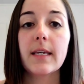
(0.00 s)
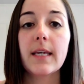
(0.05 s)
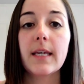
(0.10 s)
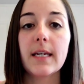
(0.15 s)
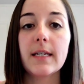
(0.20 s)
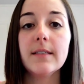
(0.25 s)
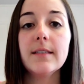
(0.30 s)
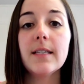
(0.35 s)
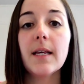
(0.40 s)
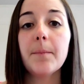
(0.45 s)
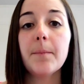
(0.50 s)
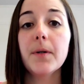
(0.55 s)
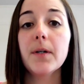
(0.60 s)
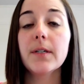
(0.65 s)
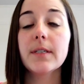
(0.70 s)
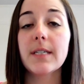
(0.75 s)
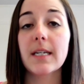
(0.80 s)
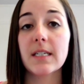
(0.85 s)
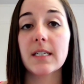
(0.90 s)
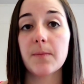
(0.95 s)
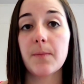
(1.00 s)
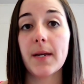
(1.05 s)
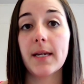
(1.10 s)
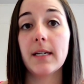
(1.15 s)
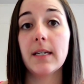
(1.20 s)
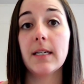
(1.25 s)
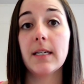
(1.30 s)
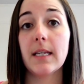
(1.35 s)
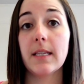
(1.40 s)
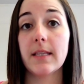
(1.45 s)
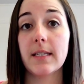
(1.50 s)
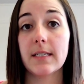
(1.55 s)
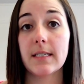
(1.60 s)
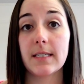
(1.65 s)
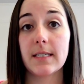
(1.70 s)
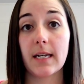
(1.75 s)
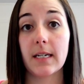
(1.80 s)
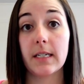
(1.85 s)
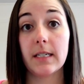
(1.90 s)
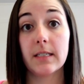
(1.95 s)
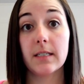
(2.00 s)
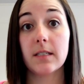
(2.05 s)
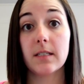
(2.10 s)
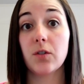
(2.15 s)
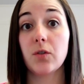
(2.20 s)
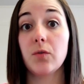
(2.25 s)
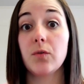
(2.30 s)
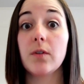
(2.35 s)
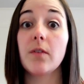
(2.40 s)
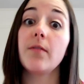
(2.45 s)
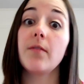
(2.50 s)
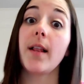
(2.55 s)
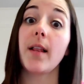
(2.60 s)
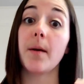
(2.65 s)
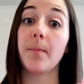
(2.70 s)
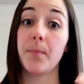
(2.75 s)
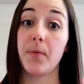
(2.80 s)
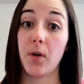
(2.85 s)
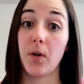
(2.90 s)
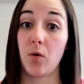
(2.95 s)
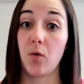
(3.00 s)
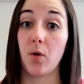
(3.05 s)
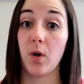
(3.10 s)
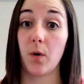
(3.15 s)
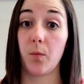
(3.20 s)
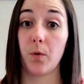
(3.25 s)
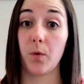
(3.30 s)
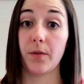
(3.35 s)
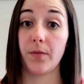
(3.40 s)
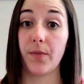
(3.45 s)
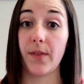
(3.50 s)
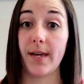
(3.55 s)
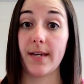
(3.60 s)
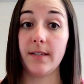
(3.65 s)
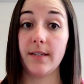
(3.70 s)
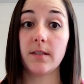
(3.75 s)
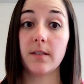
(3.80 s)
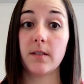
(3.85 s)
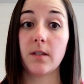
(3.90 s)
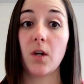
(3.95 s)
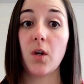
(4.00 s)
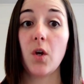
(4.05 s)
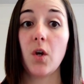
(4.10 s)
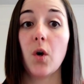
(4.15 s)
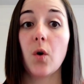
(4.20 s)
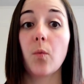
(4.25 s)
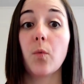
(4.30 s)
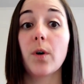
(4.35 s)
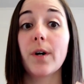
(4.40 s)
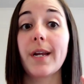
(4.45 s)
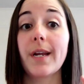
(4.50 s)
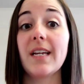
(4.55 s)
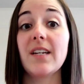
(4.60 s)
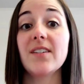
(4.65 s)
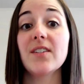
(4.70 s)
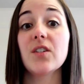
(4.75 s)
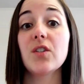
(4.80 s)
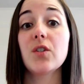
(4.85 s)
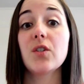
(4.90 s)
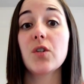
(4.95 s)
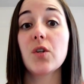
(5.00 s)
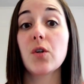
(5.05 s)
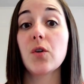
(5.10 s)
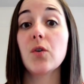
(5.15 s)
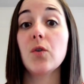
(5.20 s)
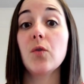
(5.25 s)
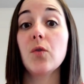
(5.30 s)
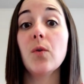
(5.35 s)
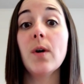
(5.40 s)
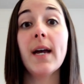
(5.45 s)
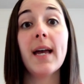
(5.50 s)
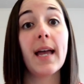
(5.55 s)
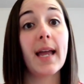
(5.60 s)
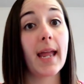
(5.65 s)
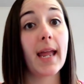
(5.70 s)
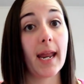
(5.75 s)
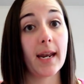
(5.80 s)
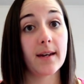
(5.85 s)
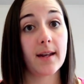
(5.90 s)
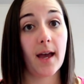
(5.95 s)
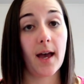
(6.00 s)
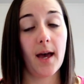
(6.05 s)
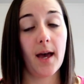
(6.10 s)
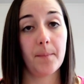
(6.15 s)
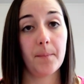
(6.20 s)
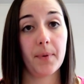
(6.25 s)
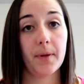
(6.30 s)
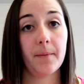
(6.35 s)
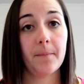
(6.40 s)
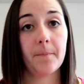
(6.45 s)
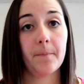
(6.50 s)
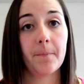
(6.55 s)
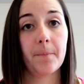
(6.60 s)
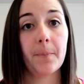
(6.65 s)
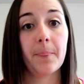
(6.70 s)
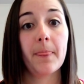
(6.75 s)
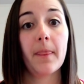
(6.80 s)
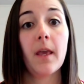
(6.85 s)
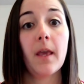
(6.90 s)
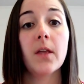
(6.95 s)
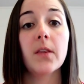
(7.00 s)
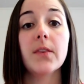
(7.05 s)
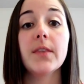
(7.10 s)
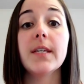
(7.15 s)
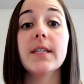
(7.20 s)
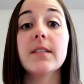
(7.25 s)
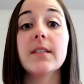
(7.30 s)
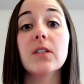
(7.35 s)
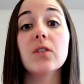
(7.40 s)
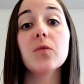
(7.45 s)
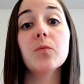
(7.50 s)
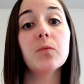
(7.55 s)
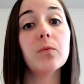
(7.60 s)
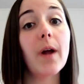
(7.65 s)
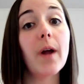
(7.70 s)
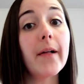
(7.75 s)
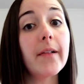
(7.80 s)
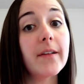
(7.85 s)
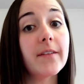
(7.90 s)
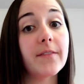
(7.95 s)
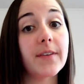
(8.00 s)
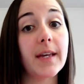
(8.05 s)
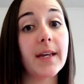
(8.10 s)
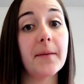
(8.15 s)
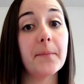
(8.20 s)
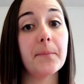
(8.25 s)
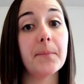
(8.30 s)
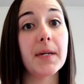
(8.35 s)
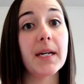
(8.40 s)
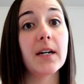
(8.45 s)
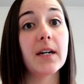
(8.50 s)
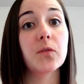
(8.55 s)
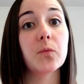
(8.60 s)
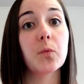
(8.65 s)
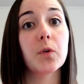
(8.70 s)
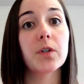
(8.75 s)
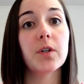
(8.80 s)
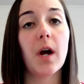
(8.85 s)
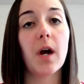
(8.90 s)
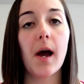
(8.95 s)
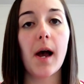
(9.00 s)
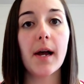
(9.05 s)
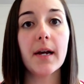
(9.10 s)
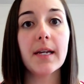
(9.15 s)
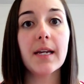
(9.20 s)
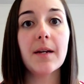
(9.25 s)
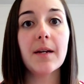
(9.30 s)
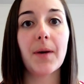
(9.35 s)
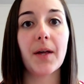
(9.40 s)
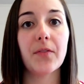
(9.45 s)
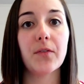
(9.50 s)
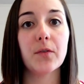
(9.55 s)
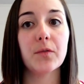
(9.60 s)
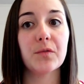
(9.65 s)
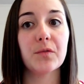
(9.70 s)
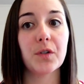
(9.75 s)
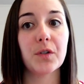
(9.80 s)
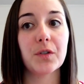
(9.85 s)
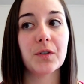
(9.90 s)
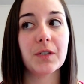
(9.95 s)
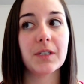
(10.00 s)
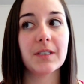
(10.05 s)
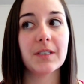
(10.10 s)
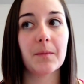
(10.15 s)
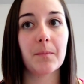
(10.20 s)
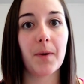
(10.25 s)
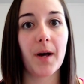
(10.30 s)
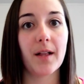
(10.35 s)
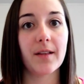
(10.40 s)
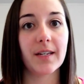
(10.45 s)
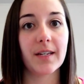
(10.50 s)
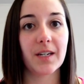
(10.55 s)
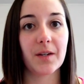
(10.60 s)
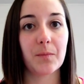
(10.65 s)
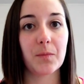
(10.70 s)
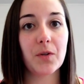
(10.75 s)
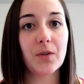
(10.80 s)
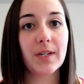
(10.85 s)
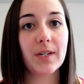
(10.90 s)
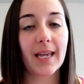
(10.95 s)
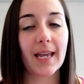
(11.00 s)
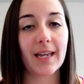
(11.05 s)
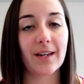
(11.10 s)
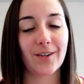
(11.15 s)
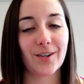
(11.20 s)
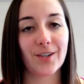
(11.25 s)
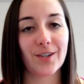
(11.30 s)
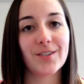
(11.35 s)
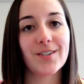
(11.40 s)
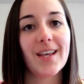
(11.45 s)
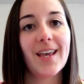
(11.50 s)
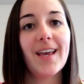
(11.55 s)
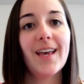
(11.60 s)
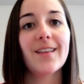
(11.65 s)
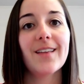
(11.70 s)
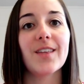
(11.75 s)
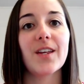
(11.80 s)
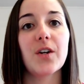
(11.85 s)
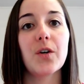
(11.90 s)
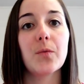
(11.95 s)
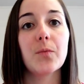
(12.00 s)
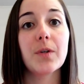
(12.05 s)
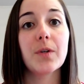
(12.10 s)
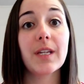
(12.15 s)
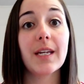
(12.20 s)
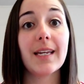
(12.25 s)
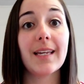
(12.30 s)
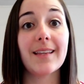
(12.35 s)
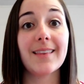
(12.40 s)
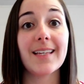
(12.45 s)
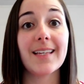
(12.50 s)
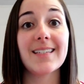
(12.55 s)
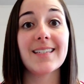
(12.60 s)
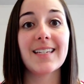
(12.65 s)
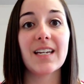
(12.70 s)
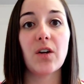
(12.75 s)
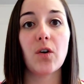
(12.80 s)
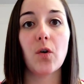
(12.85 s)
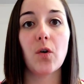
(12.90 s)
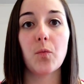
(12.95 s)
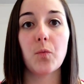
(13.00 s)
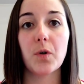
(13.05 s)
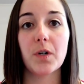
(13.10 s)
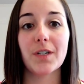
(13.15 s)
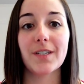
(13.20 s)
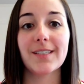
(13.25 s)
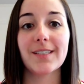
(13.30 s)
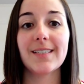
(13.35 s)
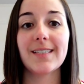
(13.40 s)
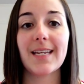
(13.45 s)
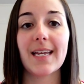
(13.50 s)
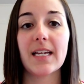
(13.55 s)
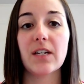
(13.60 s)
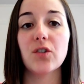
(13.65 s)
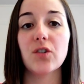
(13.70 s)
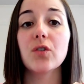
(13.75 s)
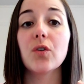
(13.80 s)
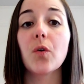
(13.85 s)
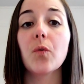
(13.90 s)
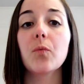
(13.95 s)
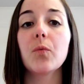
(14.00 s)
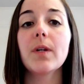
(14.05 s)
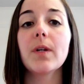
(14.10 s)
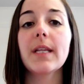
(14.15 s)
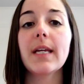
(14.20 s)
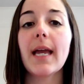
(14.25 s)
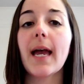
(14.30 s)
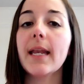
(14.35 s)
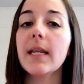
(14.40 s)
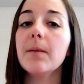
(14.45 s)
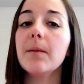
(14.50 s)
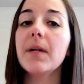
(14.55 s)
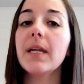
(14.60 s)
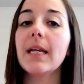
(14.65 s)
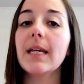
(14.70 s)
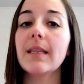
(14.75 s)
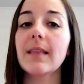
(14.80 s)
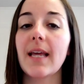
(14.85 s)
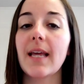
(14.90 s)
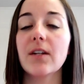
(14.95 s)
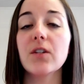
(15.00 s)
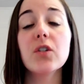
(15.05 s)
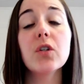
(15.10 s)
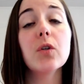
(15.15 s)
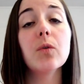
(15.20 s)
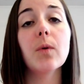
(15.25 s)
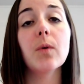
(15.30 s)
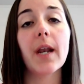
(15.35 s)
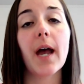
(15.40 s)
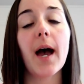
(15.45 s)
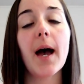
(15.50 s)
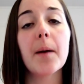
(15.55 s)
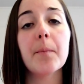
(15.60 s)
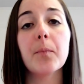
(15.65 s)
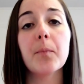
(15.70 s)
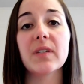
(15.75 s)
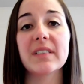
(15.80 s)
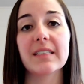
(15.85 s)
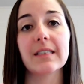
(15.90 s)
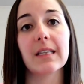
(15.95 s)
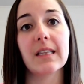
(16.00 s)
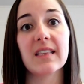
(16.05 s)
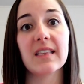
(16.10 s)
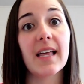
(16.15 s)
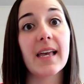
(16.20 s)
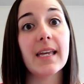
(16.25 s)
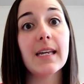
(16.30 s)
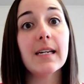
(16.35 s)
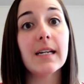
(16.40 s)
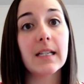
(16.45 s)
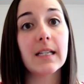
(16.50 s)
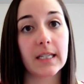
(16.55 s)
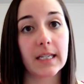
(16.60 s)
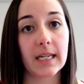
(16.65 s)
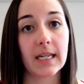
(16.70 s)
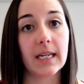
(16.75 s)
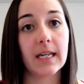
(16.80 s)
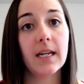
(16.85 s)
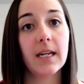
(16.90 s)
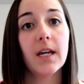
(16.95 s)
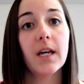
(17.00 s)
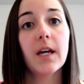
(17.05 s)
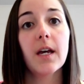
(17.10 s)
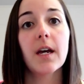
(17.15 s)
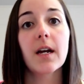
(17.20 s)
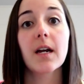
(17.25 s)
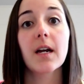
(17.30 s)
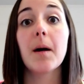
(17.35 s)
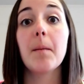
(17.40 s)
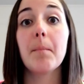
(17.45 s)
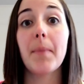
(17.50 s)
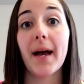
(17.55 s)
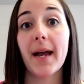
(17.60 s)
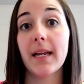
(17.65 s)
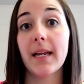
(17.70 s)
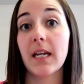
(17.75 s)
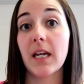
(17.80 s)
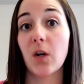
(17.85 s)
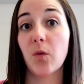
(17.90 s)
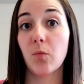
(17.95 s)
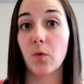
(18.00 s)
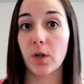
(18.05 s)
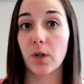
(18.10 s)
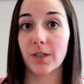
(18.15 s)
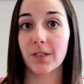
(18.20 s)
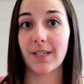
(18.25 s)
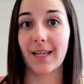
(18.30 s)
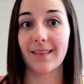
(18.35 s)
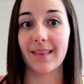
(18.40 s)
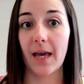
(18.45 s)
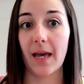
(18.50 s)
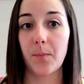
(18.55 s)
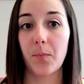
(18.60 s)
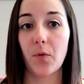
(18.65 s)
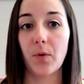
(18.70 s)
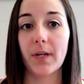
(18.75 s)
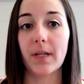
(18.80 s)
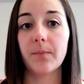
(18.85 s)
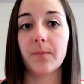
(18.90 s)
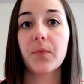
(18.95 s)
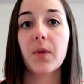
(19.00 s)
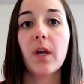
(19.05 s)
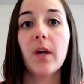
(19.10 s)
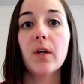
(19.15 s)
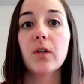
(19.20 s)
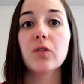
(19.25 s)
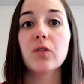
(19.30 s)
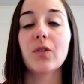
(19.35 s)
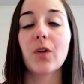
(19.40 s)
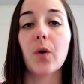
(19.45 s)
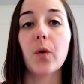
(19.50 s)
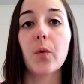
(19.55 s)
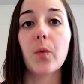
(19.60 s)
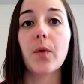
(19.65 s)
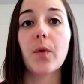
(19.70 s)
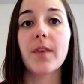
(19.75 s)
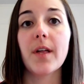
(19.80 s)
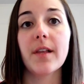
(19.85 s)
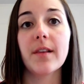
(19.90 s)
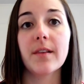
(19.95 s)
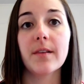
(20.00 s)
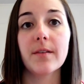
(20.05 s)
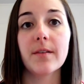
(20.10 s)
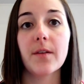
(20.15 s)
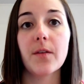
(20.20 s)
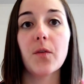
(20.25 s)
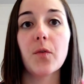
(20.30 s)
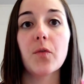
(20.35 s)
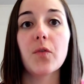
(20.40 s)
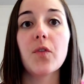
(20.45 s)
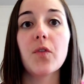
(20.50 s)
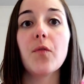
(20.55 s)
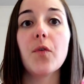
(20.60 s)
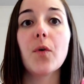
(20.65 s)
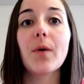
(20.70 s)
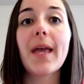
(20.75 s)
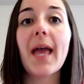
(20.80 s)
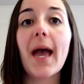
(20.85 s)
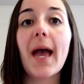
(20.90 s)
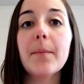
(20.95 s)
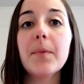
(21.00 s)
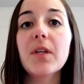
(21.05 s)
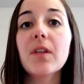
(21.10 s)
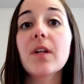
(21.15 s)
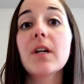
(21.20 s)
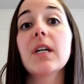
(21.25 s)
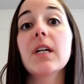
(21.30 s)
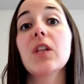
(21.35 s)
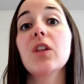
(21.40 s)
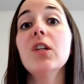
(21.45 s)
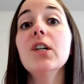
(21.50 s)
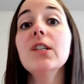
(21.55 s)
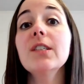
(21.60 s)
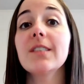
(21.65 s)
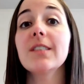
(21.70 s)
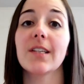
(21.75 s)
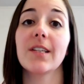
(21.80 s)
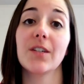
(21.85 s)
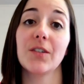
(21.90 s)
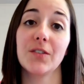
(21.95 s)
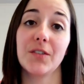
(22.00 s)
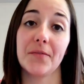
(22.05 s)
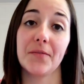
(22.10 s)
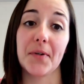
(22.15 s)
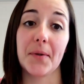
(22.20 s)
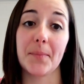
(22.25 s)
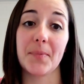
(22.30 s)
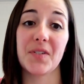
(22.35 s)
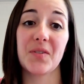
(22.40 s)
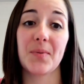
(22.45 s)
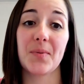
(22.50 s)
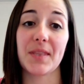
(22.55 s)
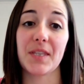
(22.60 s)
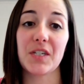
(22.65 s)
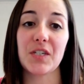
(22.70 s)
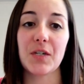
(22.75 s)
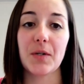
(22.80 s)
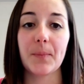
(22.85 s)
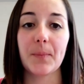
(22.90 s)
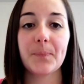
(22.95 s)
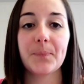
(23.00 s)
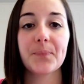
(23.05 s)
kids that participated in the studies to develop the core word list were ages 2 and up. This is relevant because we're talking about those early symbolic communicators that are really at that single word stage. So really anybody in that 2 and up was likely combining words at that point. So the vocabulary looks a little different between the 2.